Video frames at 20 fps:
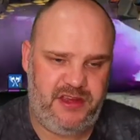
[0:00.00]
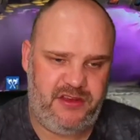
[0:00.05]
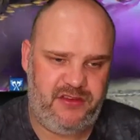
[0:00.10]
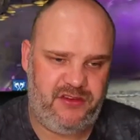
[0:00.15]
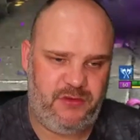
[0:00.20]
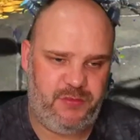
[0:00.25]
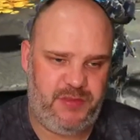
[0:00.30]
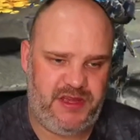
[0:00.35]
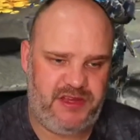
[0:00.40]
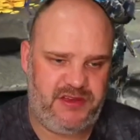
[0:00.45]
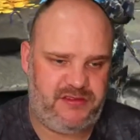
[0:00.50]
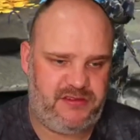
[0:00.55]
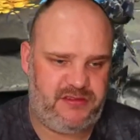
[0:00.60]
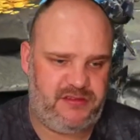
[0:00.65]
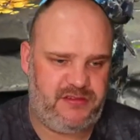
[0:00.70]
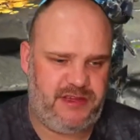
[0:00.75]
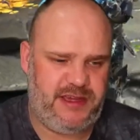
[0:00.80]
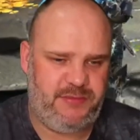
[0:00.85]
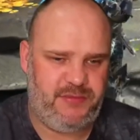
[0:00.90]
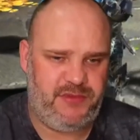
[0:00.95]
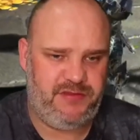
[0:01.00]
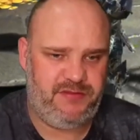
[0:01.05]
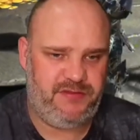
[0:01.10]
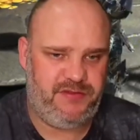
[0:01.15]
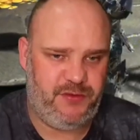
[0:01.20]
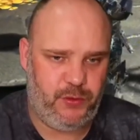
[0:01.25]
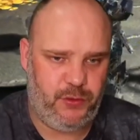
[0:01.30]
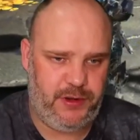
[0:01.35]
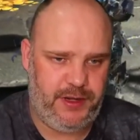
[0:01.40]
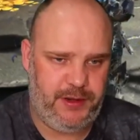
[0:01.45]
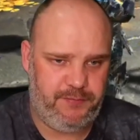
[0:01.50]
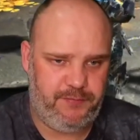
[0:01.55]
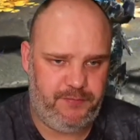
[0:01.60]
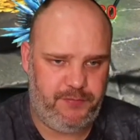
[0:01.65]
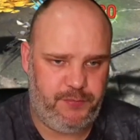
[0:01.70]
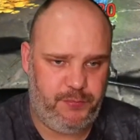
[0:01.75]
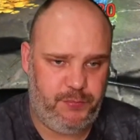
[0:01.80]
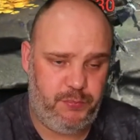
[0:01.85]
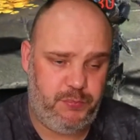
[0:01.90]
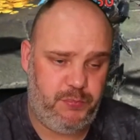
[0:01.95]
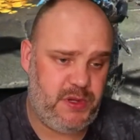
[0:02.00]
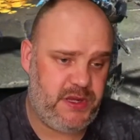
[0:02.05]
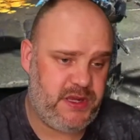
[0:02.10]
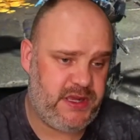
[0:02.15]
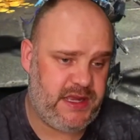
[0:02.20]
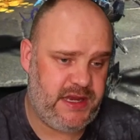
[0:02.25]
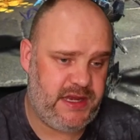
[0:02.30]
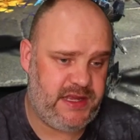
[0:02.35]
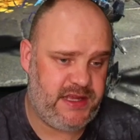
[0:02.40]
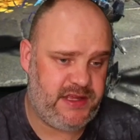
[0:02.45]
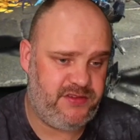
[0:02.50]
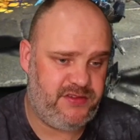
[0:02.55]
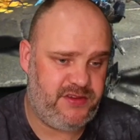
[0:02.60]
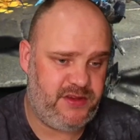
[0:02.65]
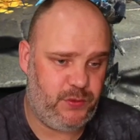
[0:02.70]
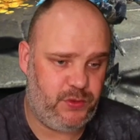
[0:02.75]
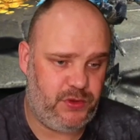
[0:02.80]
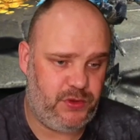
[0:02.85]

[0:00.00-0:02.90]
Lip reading: your best champion for it. But again, he can still do